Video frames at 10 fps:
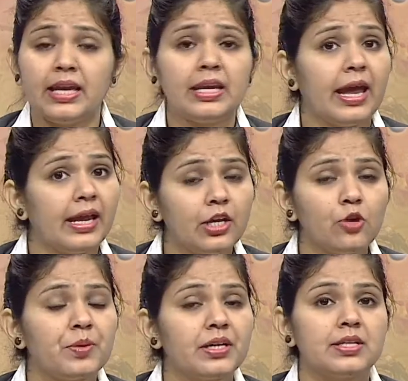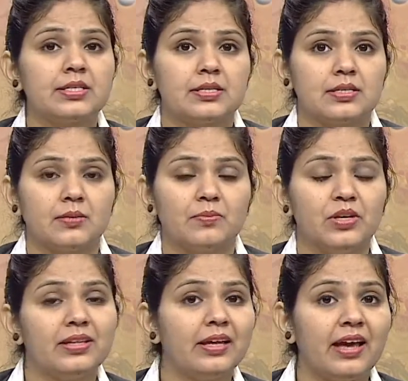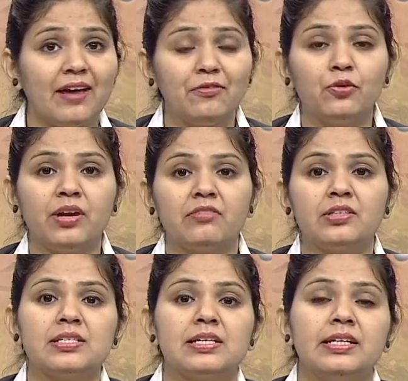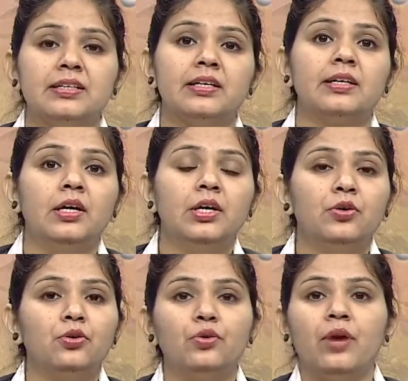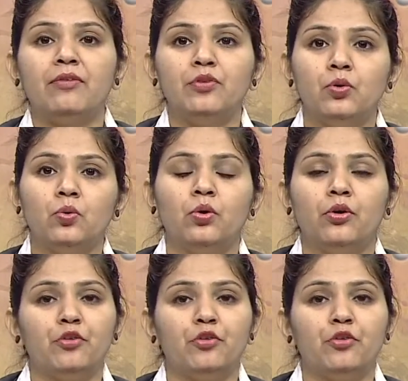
In any operating system, they have to have this setting that you have to,